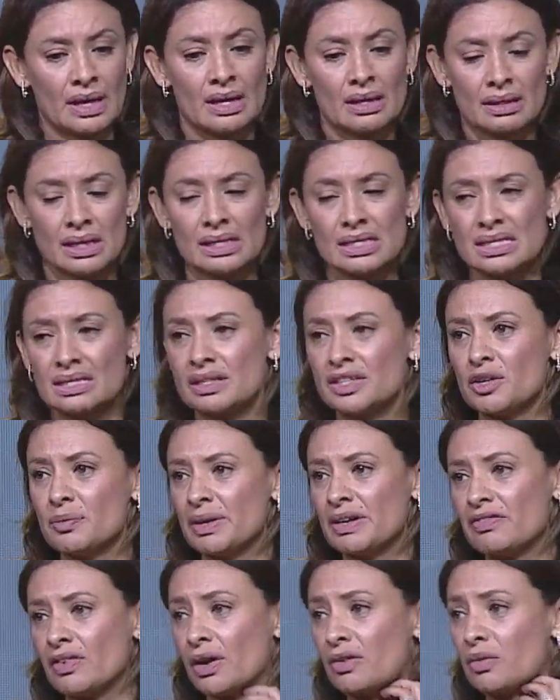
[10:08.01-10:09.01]
This is a little bit
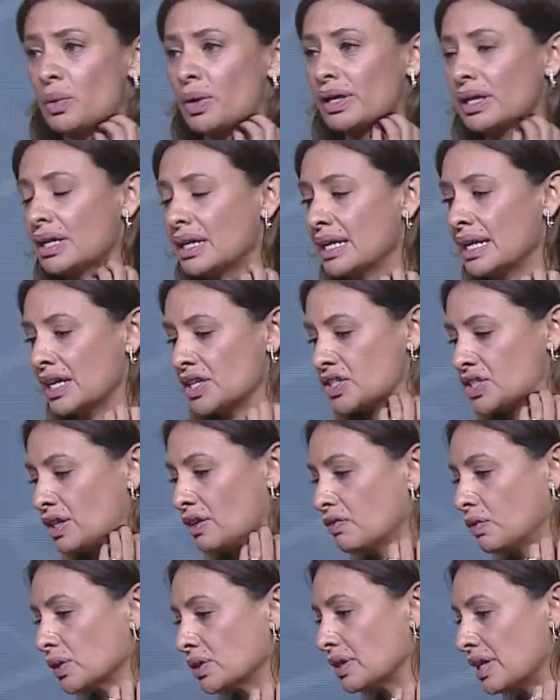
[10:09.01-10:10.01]
of our work in a nutshell.
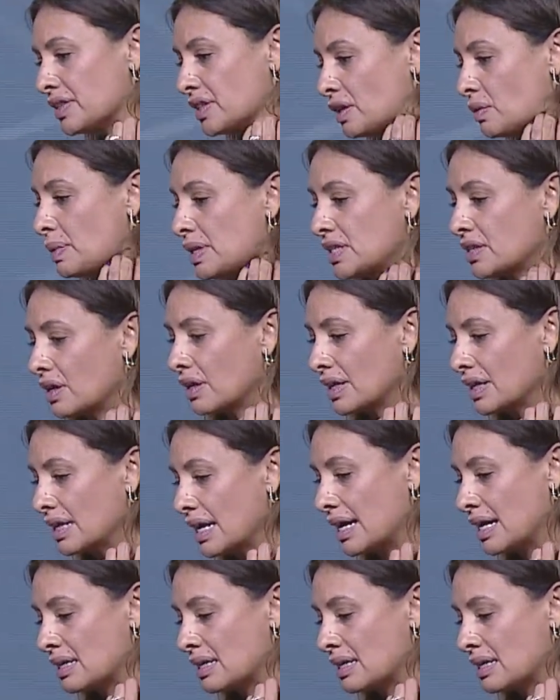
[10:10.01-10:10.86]
Voto Latino, we started